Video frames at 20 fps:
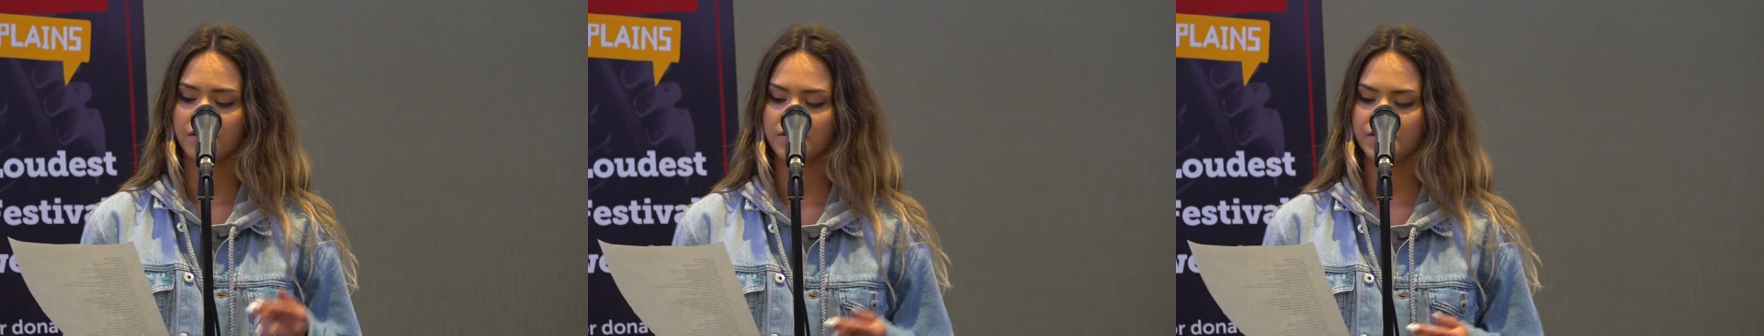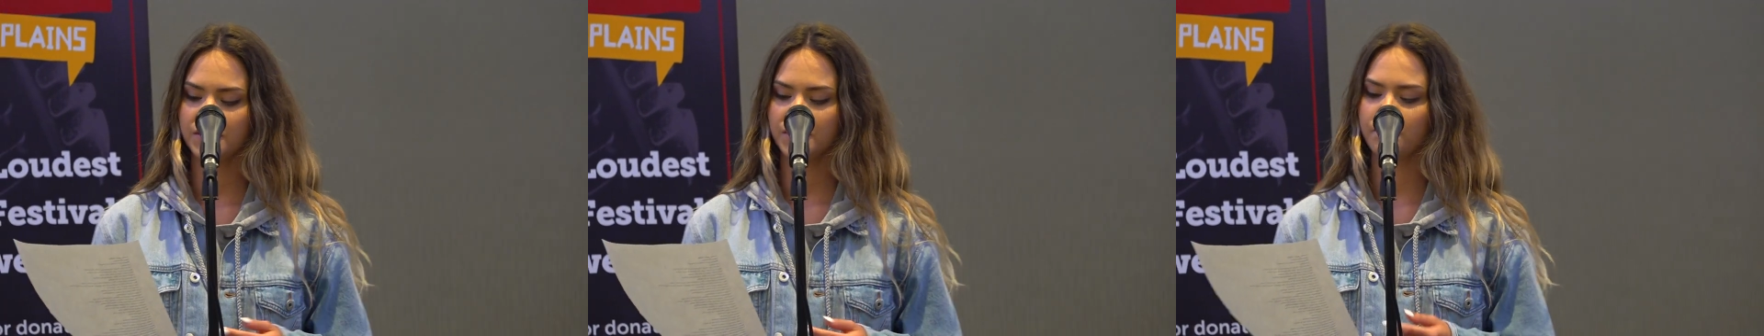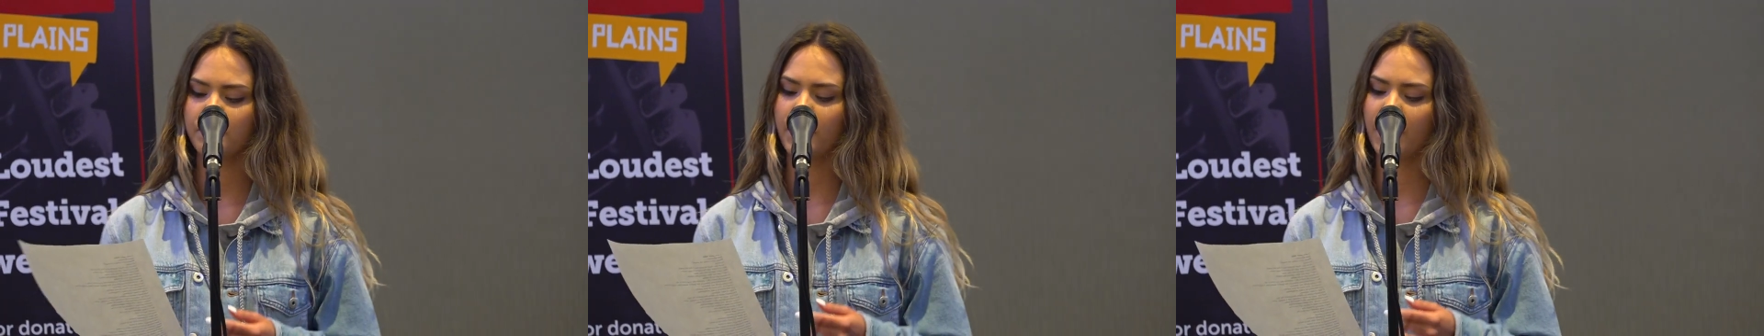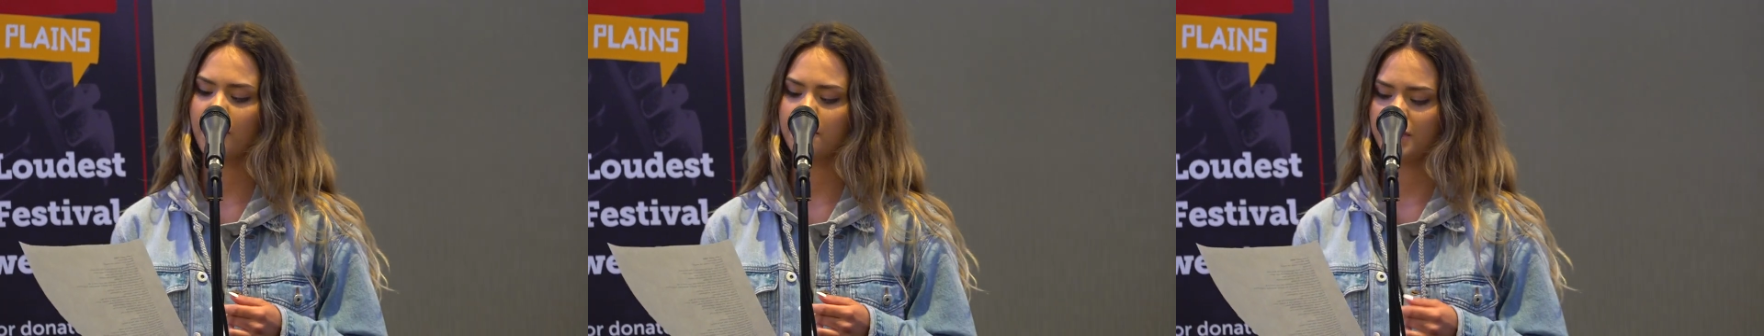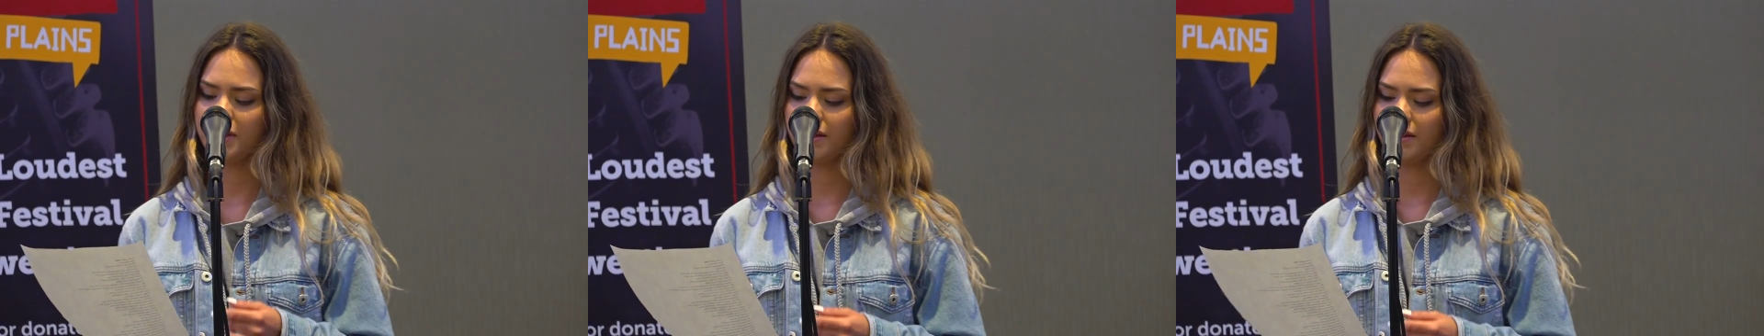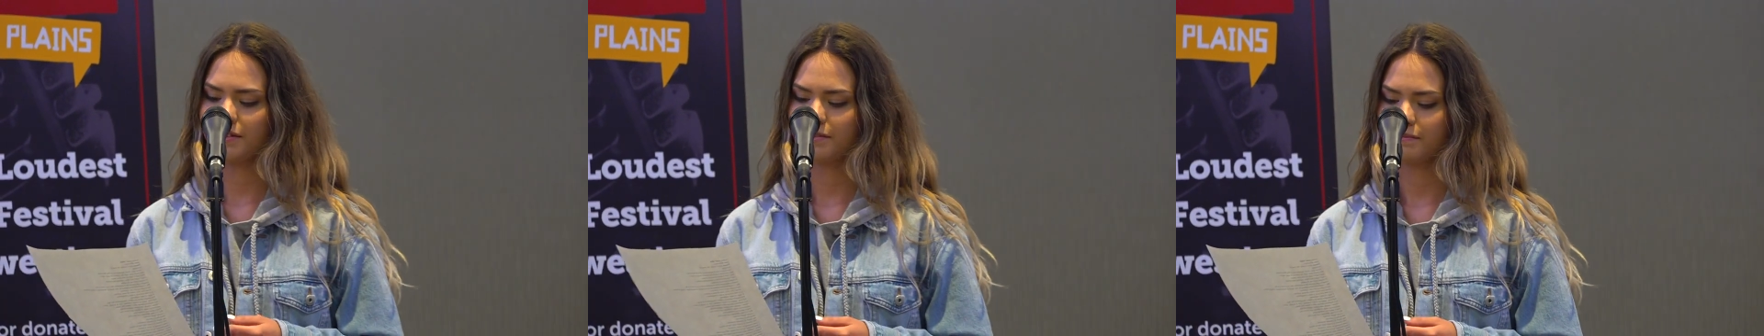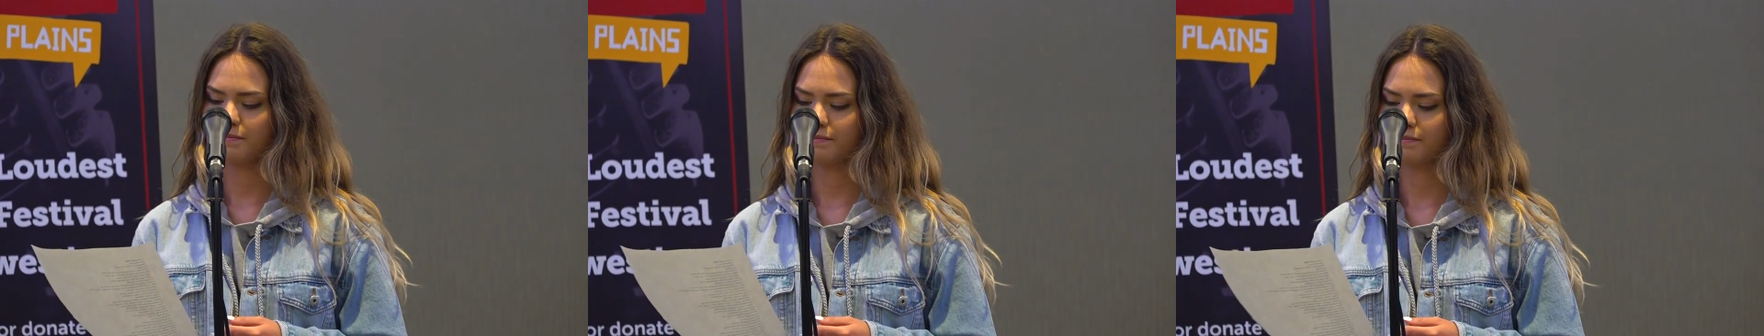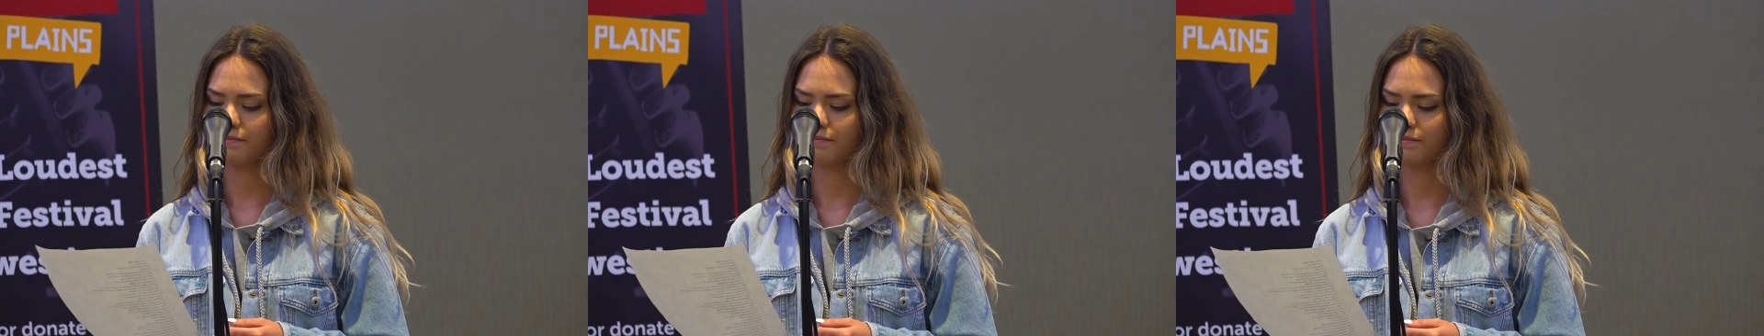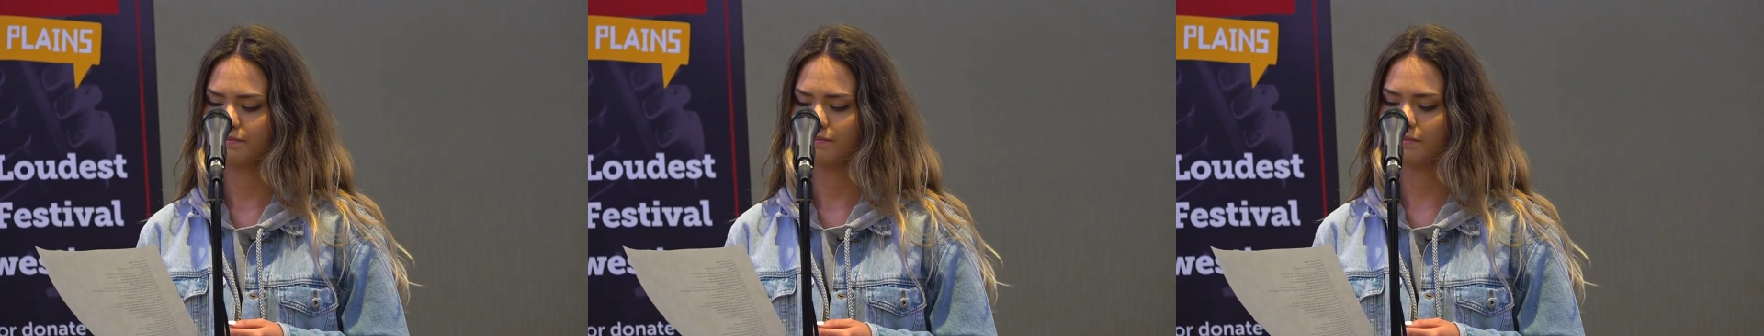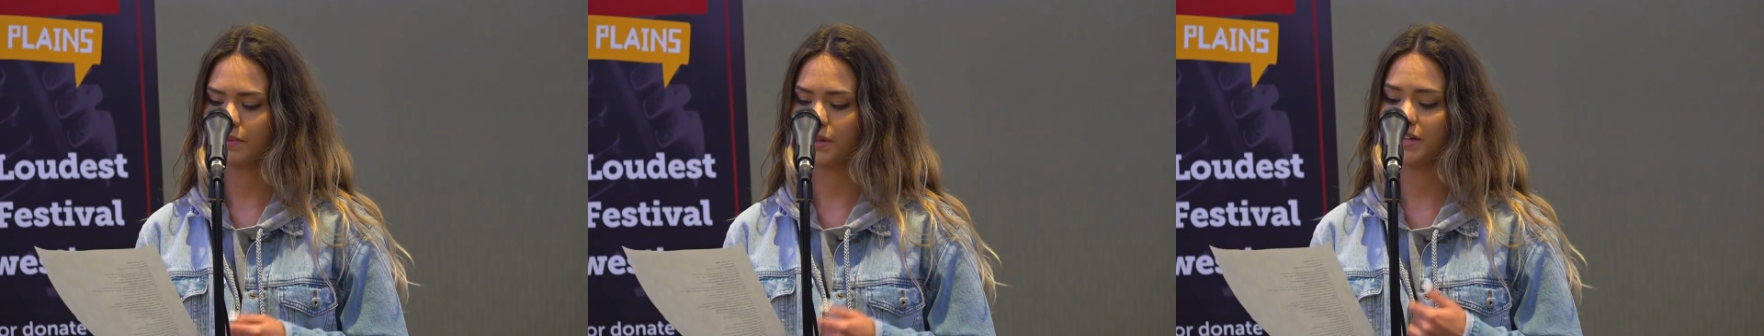Dear Mommy,
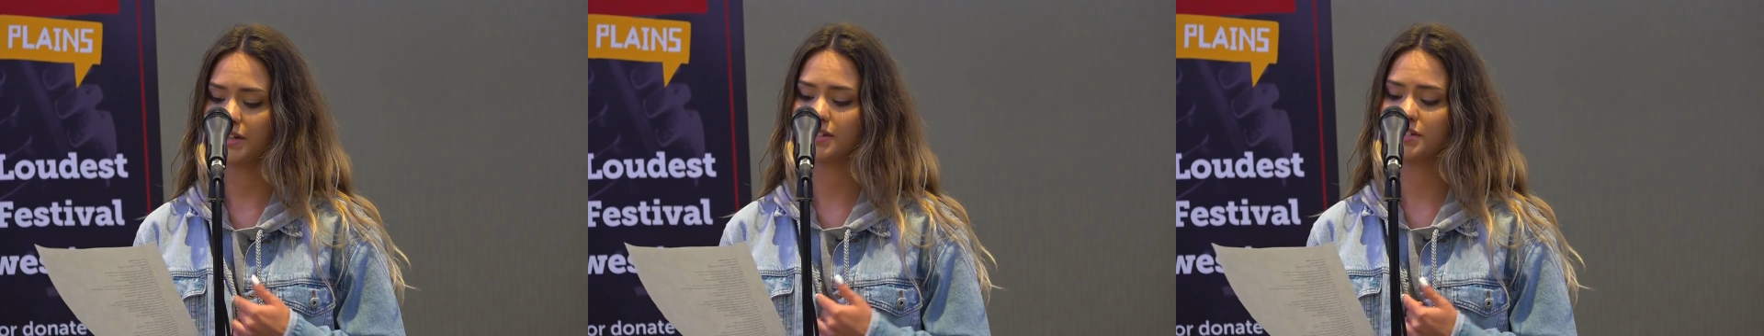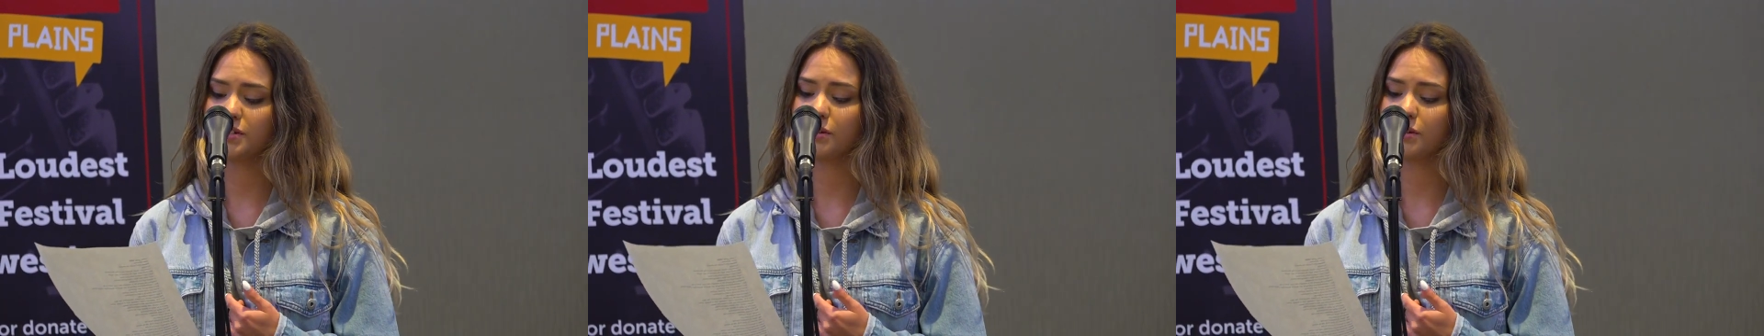please